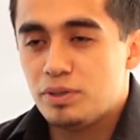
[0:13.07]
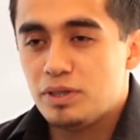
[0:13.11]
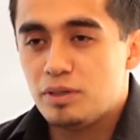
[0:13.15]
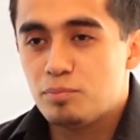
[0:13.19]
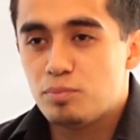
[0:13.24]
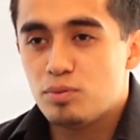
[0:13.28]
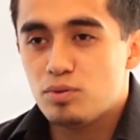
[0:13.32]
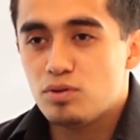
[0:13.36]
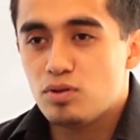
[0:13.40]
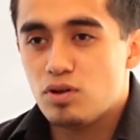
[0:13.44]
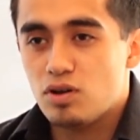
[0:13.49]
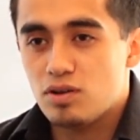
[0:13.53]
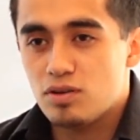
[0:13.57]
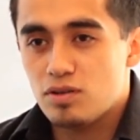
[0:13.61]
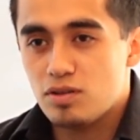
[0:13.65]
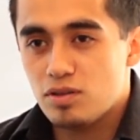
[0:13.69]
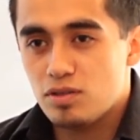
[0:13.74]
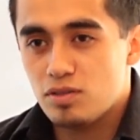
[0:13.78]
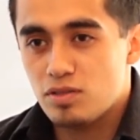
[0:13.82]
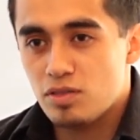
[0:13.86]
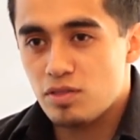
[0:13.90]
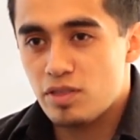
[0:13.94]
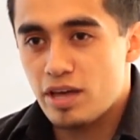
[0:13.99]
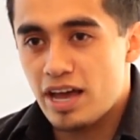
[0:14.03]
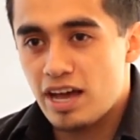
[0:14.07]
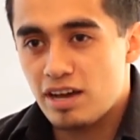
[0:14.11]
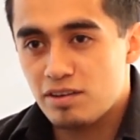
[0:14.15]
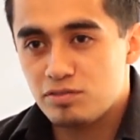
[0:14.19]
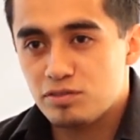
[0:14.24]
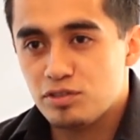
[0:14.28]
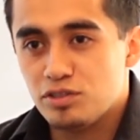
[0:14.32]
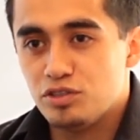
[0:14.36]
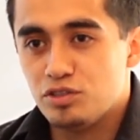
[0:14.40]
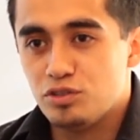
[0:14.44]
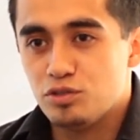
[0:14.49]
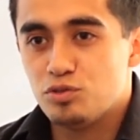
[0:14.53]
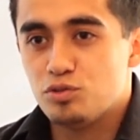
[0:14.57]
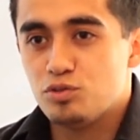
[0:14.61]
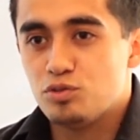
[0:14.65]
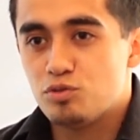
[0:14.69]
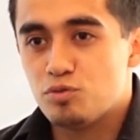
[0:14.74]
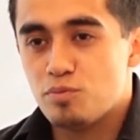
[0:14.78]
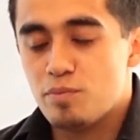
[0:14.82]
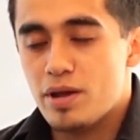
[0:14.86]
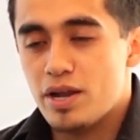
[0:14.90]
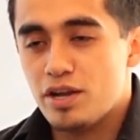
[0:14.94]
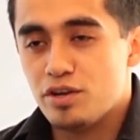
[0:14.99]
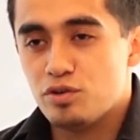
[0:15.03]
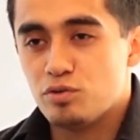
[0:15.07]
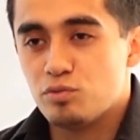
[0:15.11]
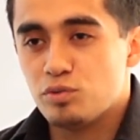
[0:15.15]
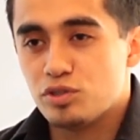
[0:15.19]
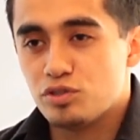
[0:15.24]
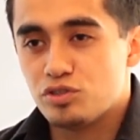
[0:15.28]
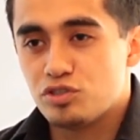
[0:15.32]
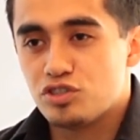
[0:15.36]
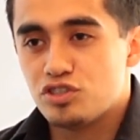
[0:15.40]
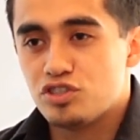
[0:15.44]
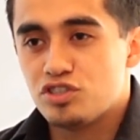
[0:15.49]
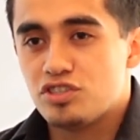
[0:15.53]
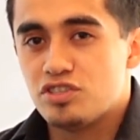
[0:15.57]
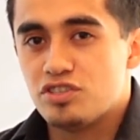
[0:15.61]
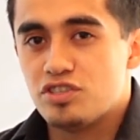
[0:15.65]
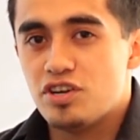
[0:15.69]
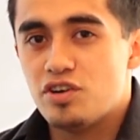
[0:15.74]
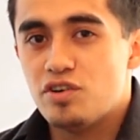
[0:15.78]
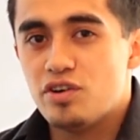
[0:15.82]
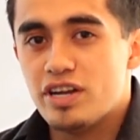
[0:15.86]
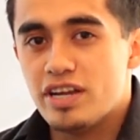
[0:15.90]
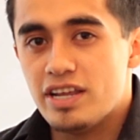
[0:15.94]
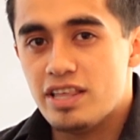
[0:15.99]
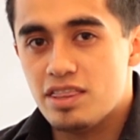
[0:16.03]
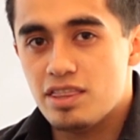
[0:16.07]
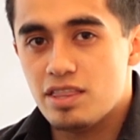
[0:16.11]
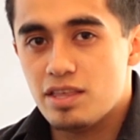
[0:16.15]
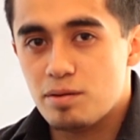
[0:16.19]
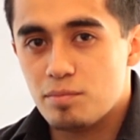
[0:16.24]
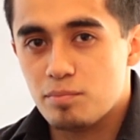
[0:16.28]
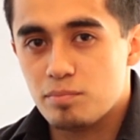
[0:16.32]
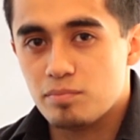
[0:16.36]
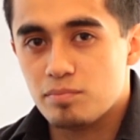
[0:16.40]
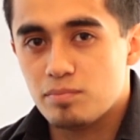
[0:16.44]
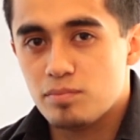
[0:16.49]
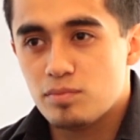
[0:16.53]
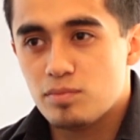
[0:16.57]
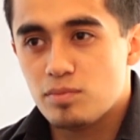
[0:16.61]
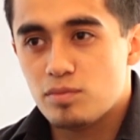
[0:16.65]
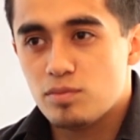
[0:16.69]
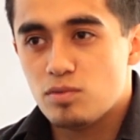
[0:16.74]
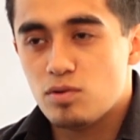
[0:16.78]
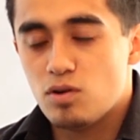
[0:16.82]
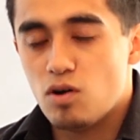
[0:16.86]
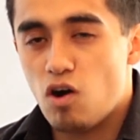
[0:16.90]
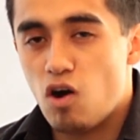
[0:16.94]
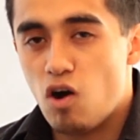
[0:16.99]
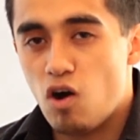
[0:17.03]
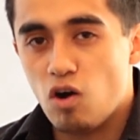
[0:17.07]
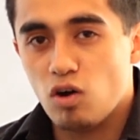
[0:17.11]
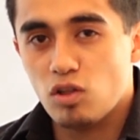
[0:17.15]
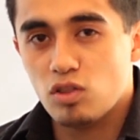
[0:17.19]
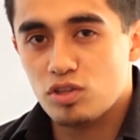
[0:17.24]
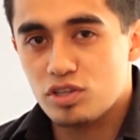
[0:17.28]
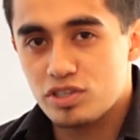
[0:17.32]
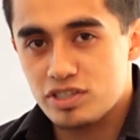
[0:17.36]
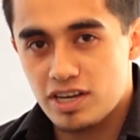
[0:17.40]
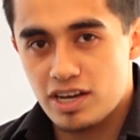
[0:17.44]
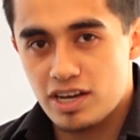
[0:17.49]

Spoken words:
People that have to use manual wheelchairs, they're in them all the